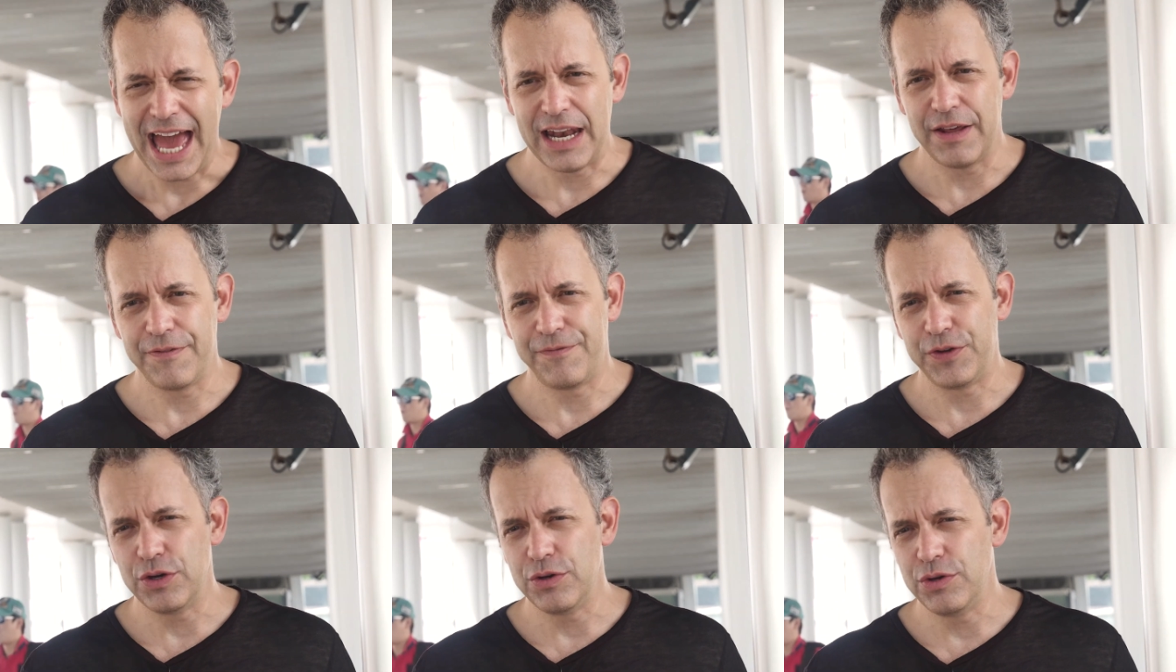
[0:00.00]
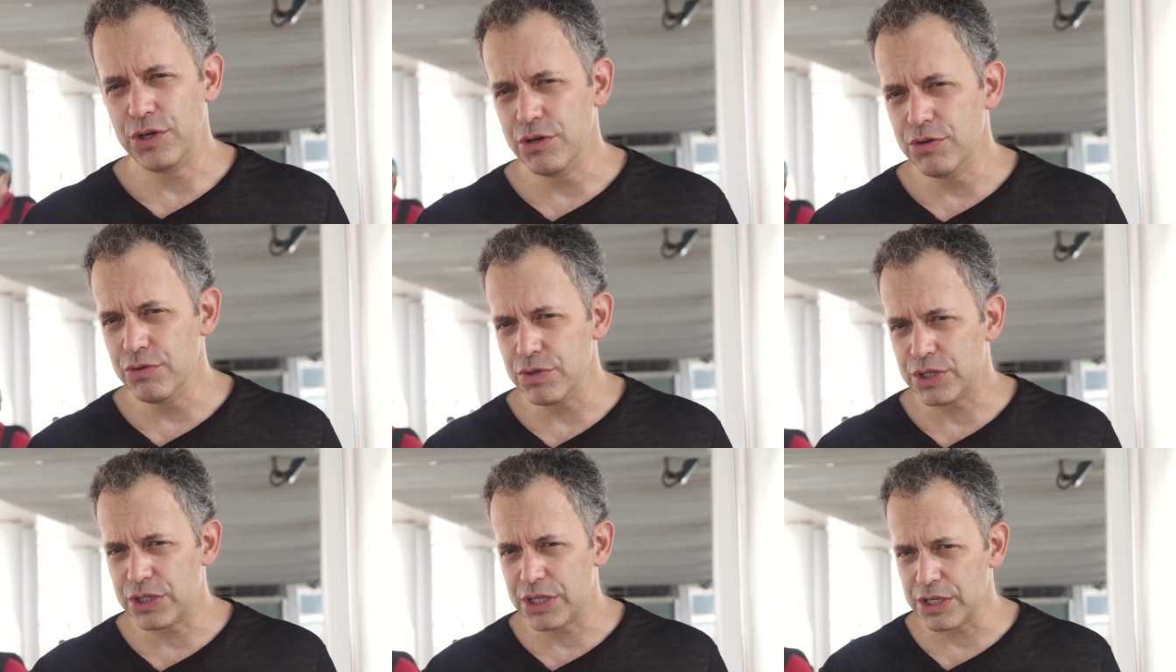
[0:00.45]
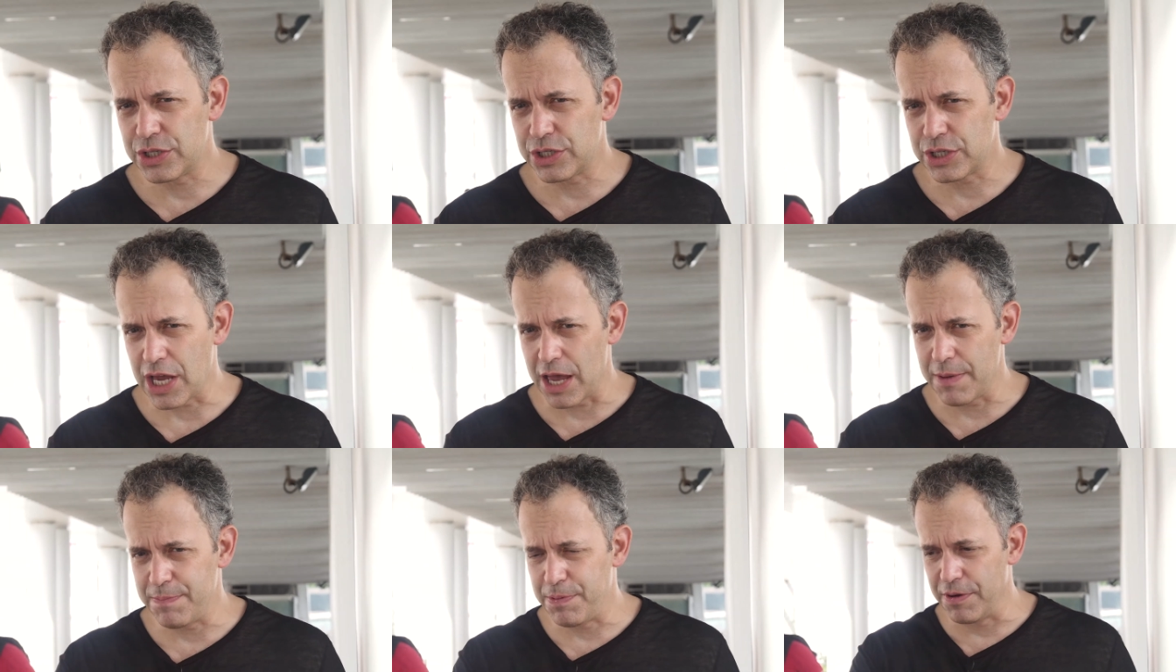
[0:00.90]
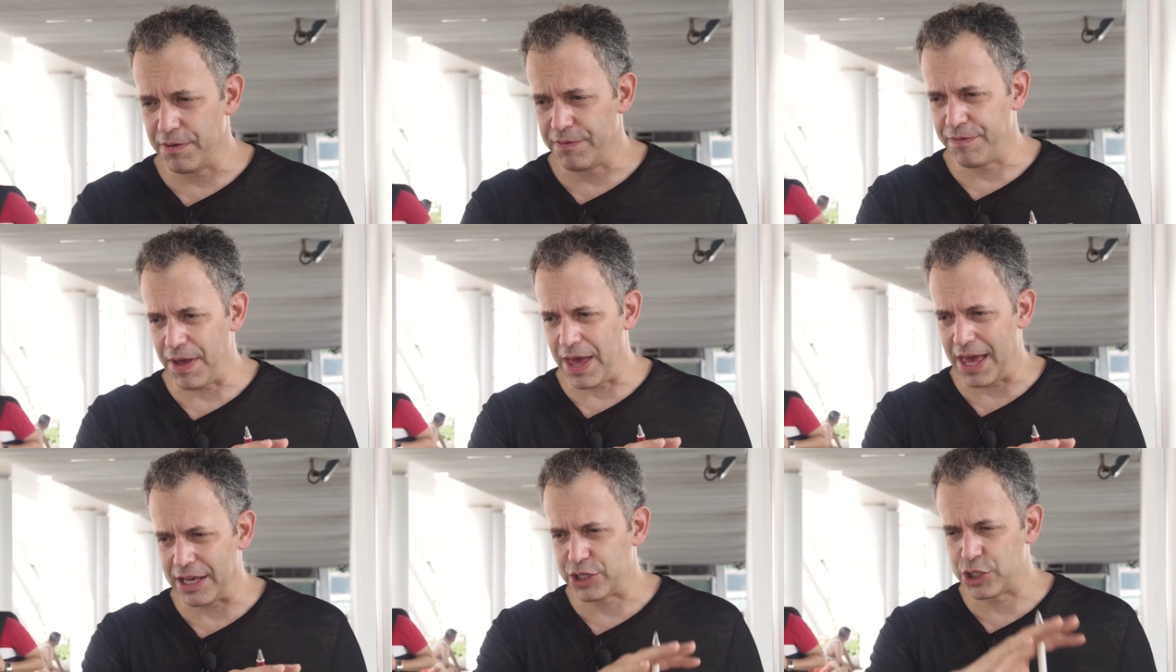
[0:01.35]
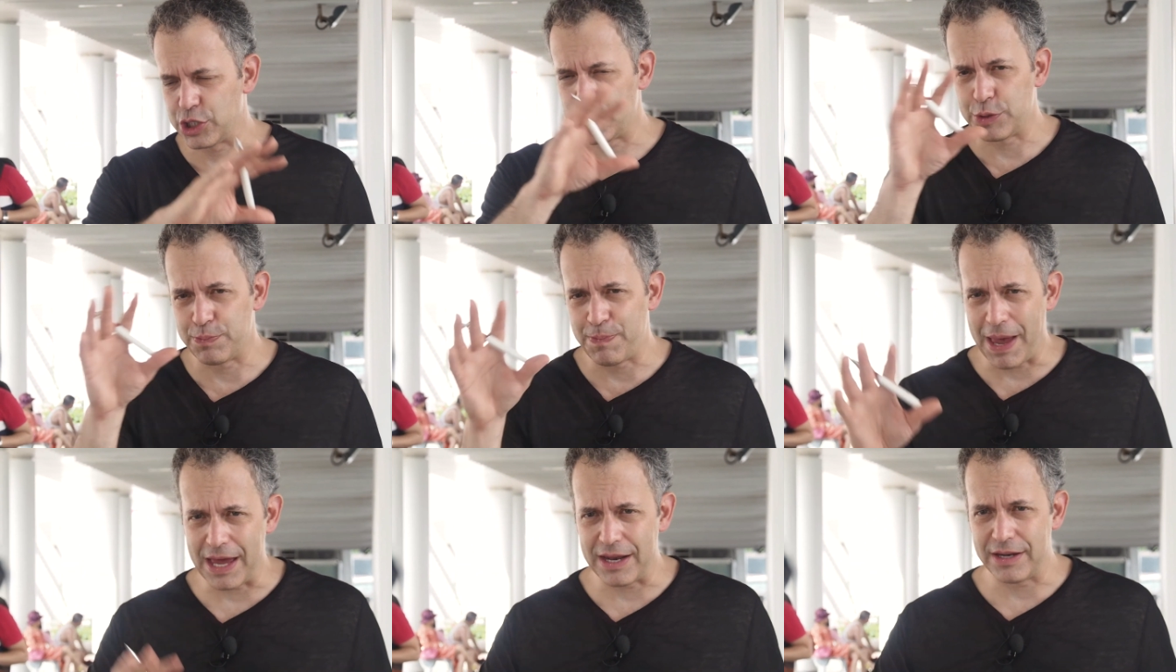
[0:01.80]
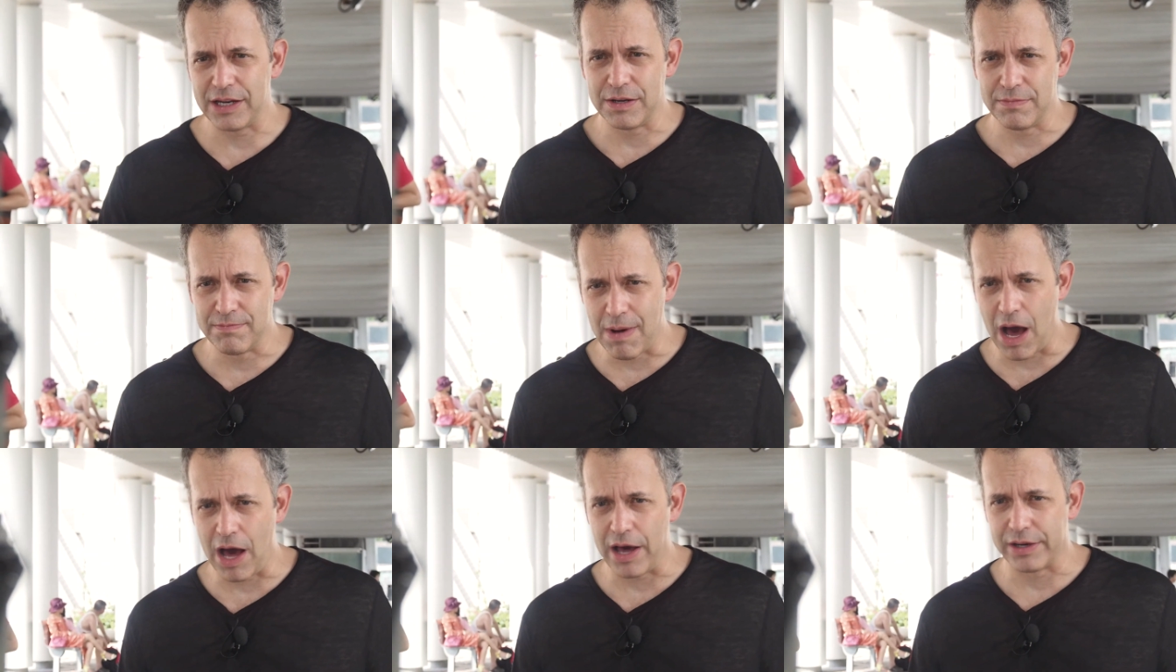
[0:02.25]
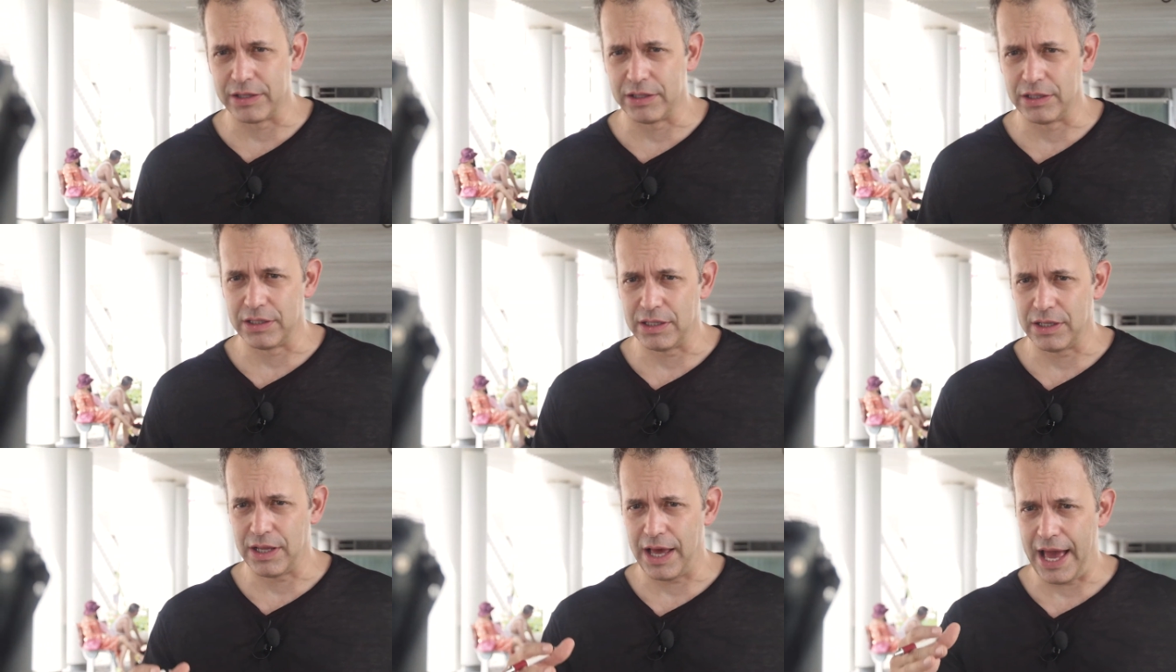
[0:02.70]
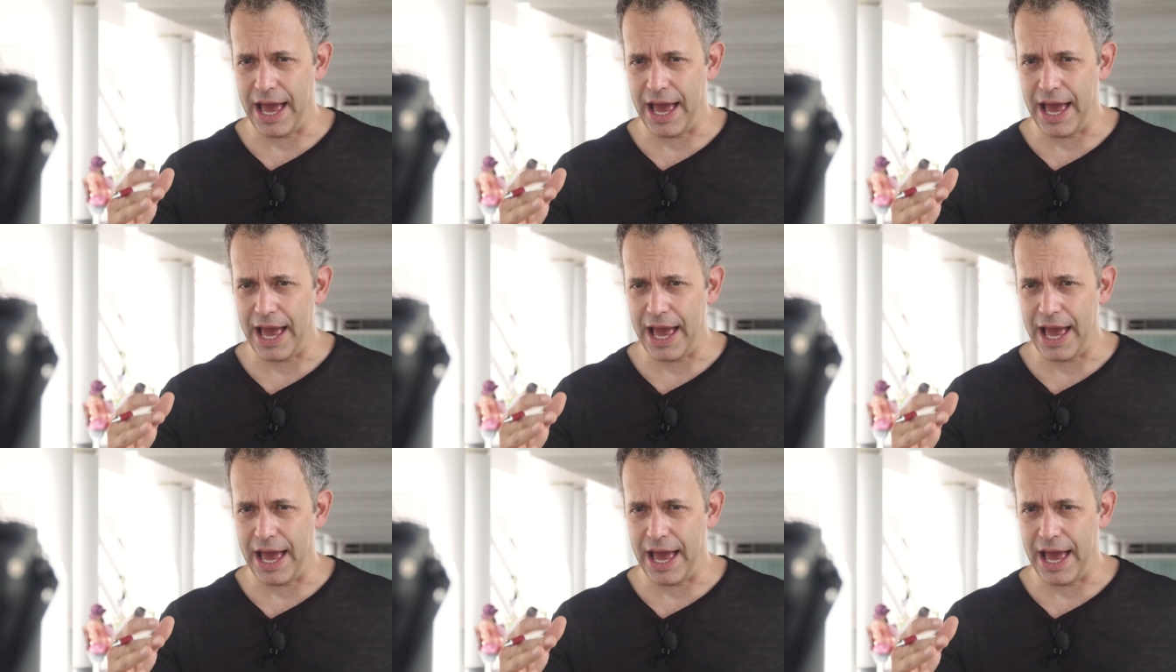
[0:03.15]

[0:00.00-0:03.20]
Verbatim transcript: And if you use this type of expanded model,